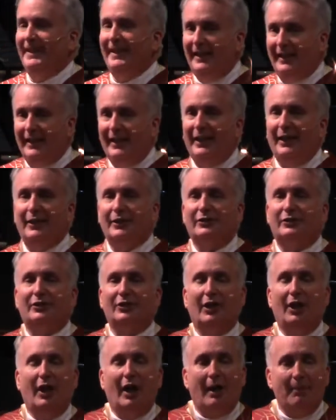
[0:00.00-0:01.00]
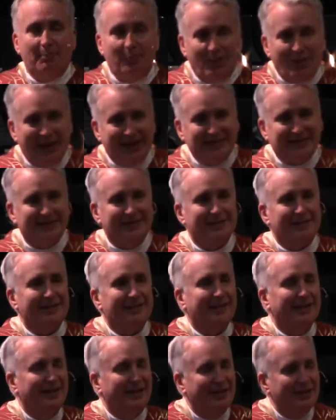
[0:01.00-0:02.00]
It is a
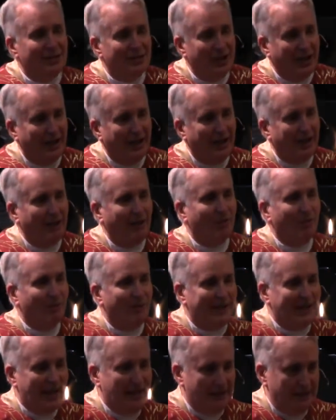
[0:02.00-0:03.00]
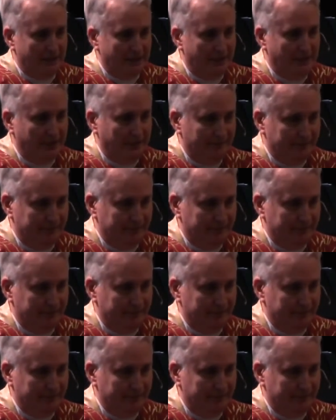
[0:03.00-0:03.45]
present day reality.